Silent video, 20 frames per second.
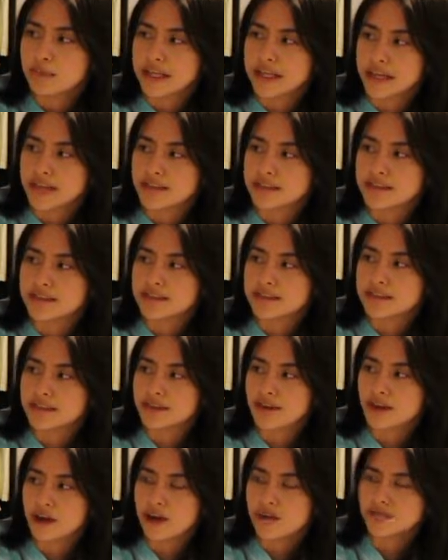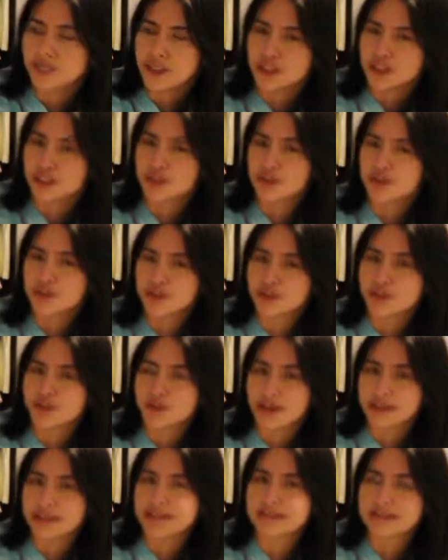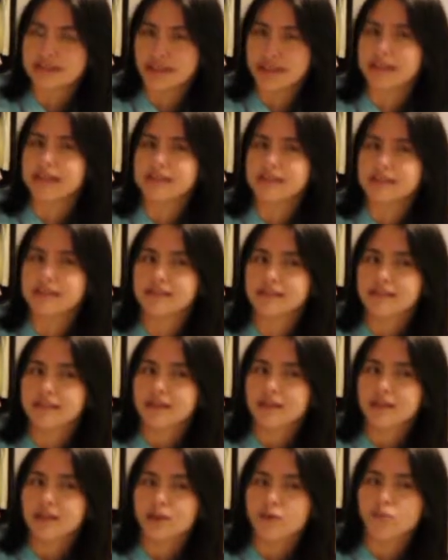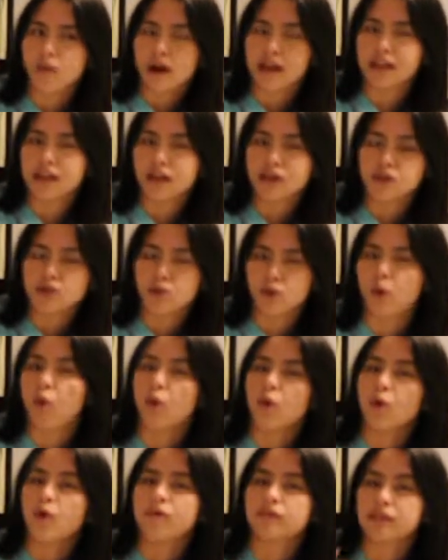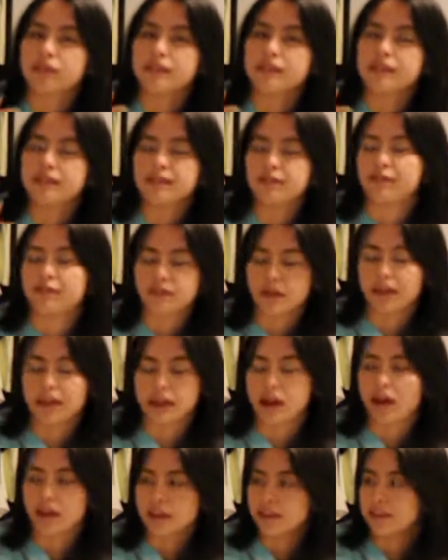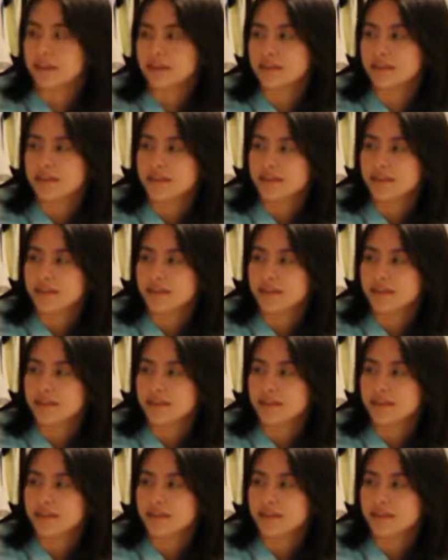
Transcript: Because of the United States wanting control over this little fucking island.